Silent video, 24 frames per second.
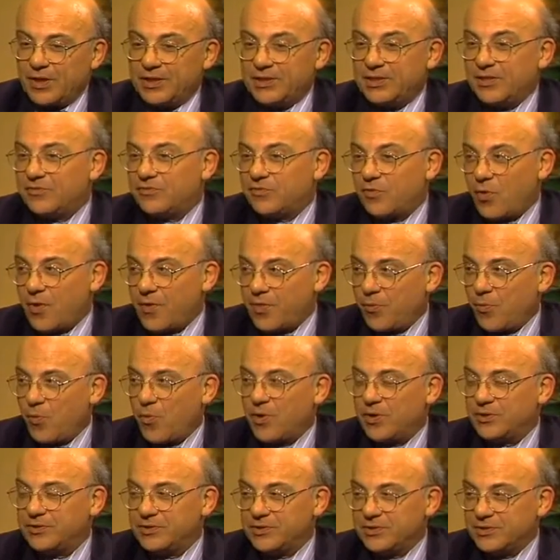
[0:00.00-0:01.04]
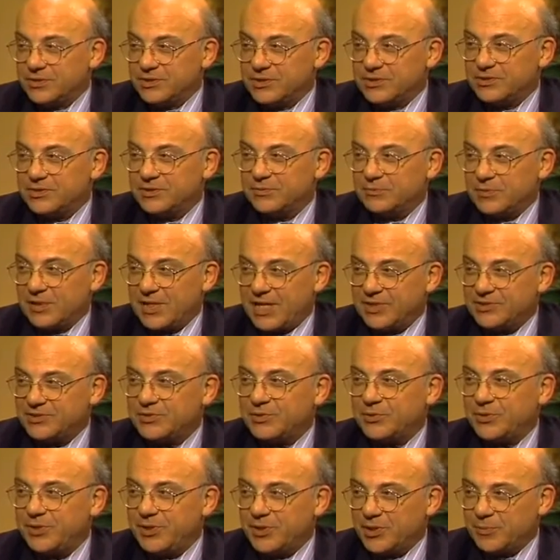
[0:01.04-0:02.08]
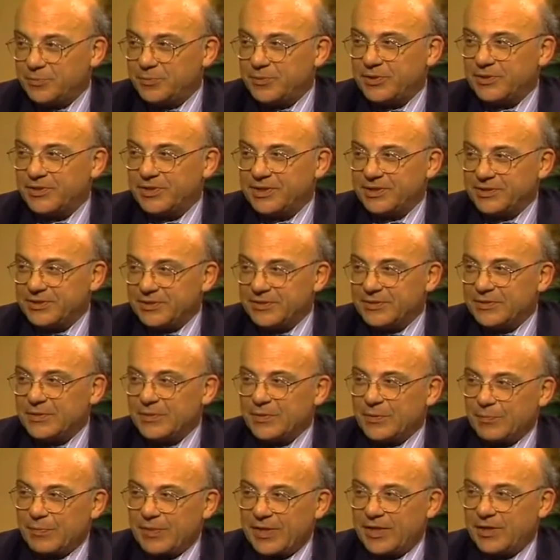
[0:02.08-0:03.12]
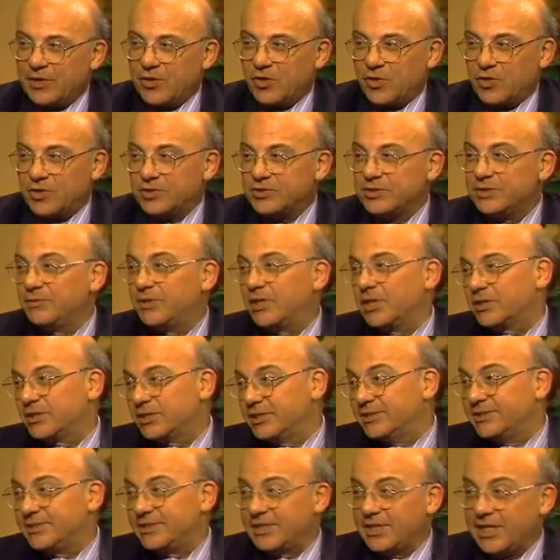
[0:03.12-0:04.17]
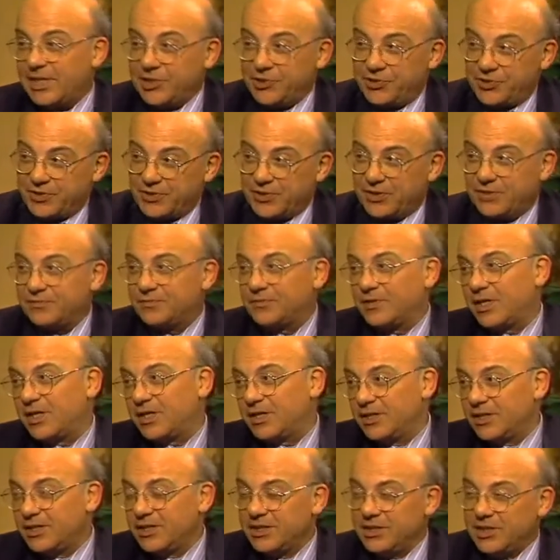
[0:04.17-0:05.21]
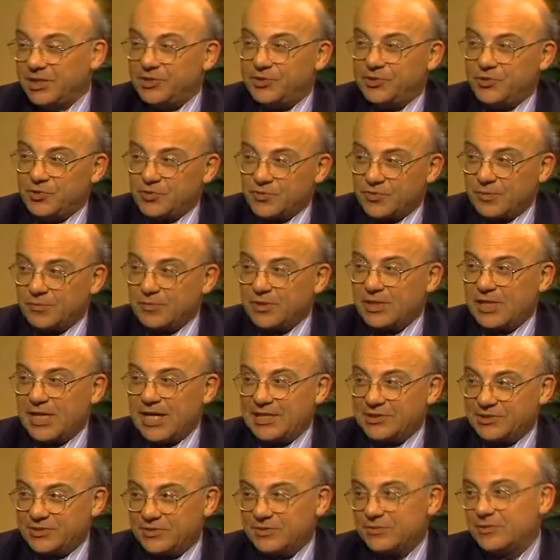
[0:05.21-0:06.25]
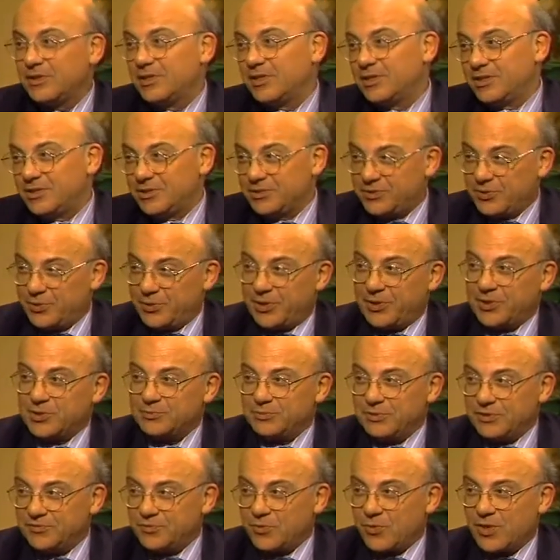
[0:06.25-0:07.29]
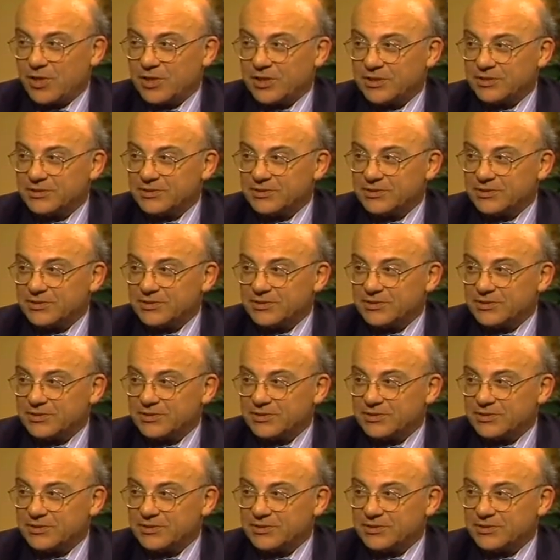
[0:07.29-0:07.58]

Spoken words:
4th Ward during this last 2-year period, that are continuation of issues from the last 2 years before?